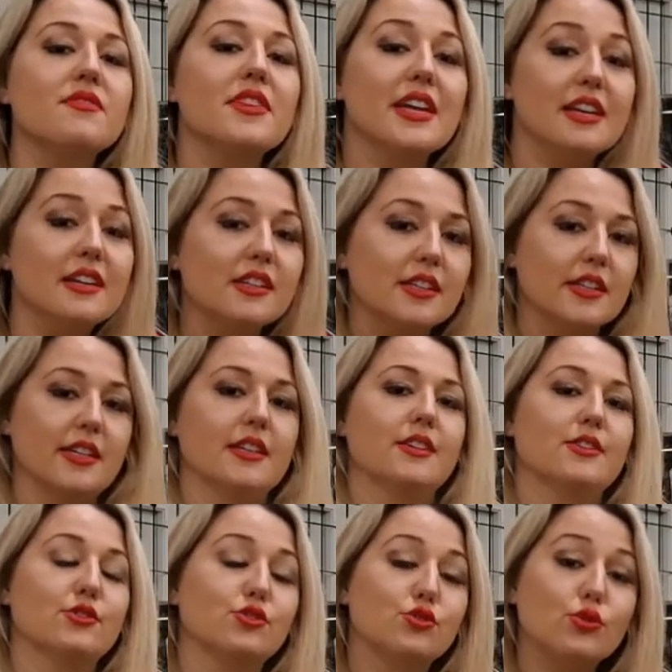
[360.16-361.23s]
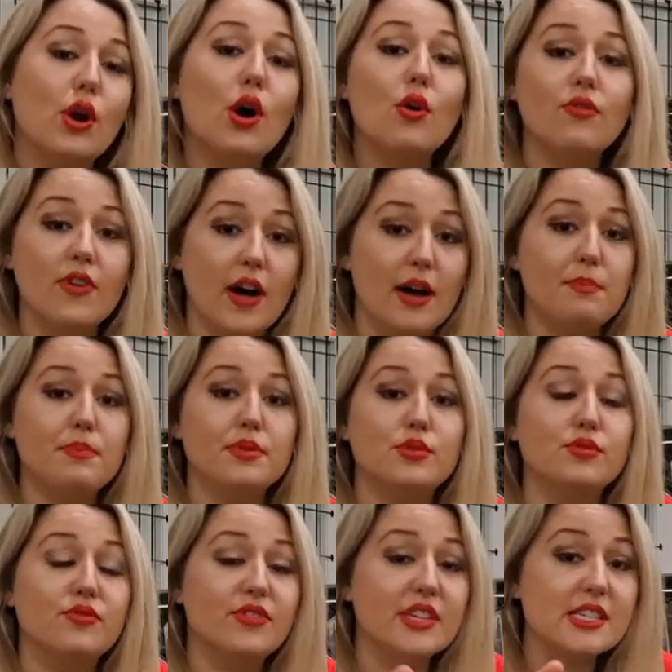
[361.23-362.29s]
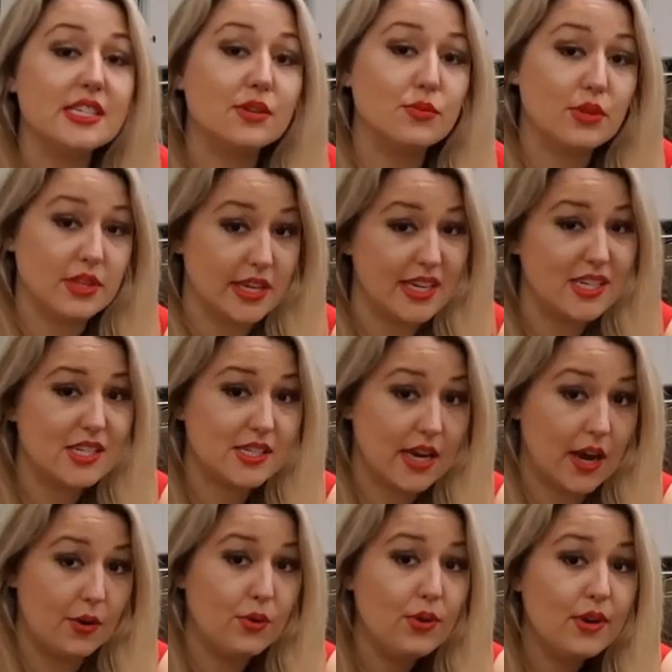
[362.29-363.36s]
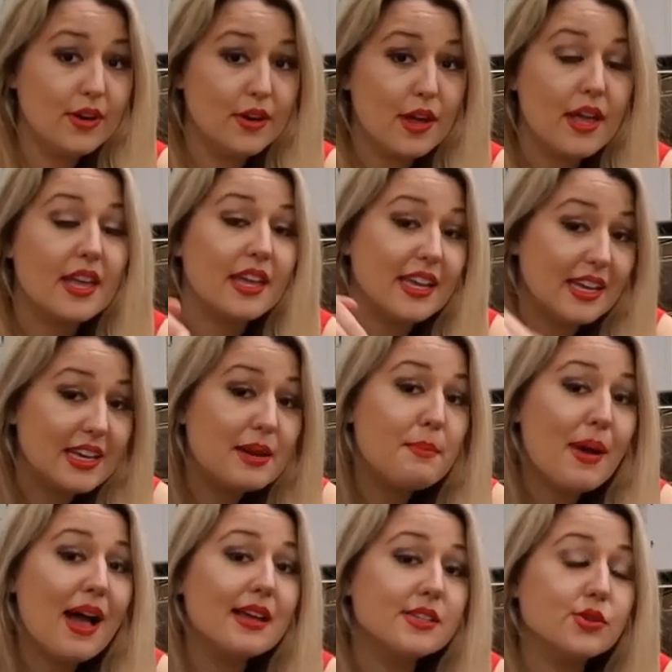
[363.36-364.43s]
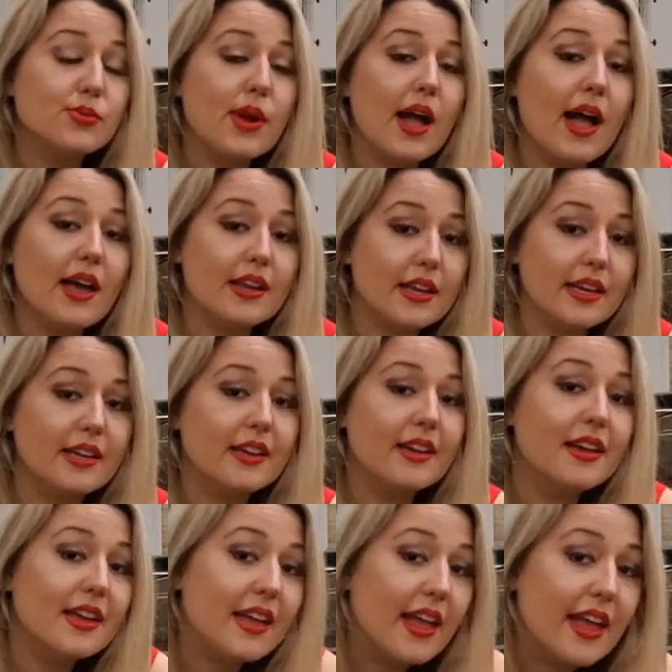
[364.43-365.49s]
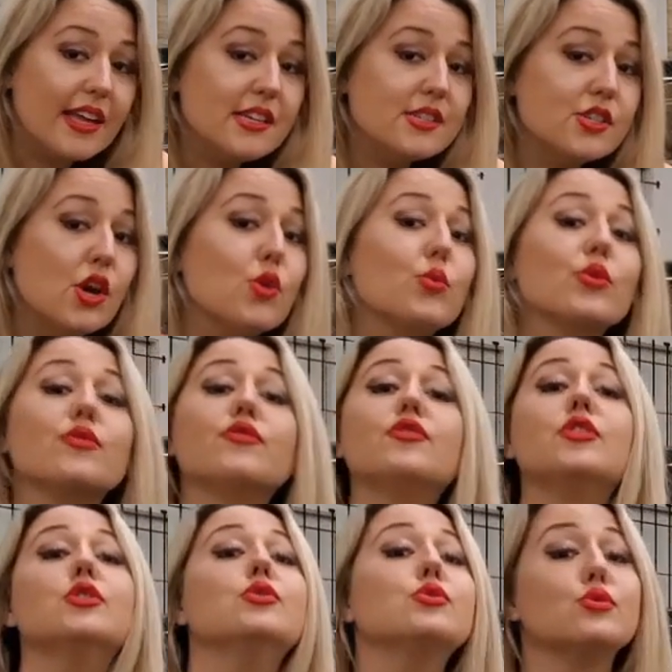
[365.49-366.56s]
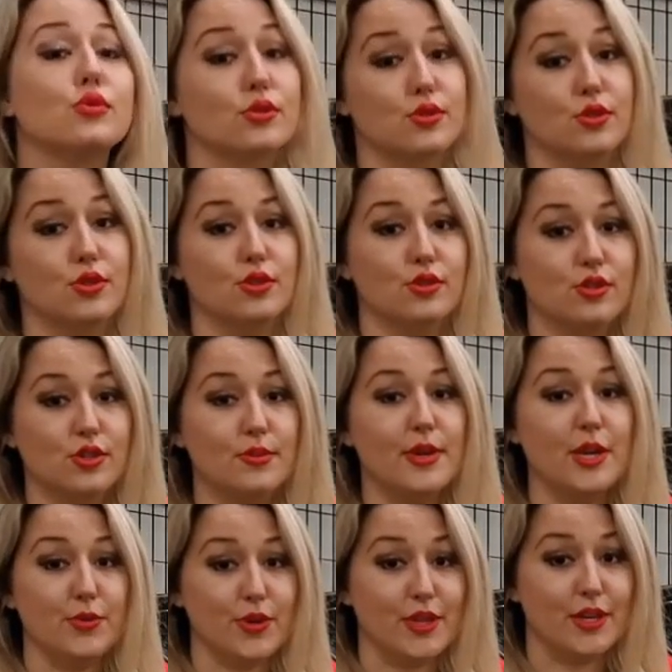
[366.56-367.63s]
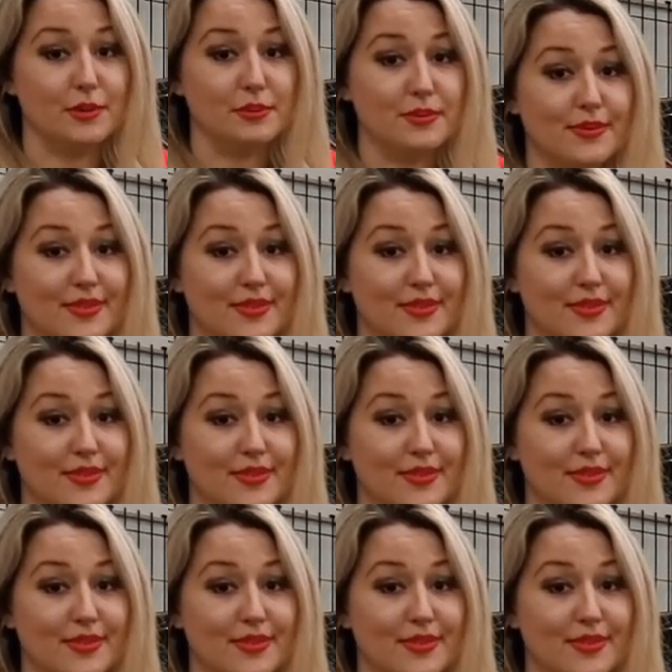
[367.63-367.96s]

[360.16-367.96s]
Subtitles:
of Italy drove up to visit with Enzo in a Maserati, Enzo refused to meet with him.